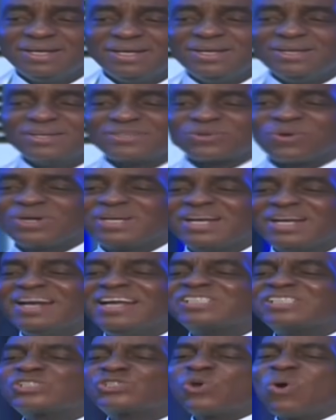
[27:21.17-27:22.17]
So, the
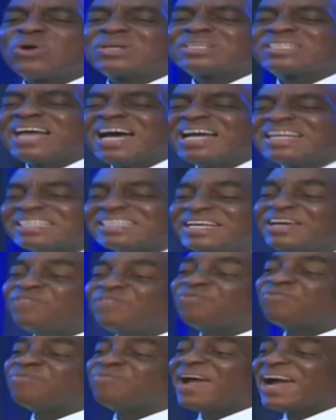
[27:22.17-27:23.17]
resultant
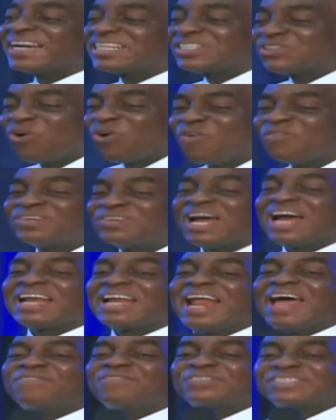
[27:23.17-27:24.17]
effect of that
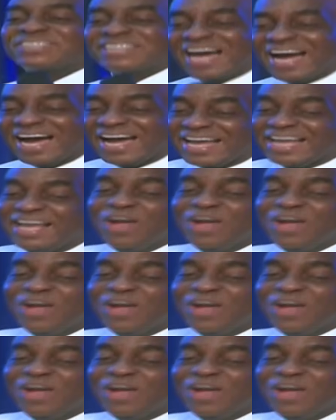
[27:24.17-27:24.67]
lifestyle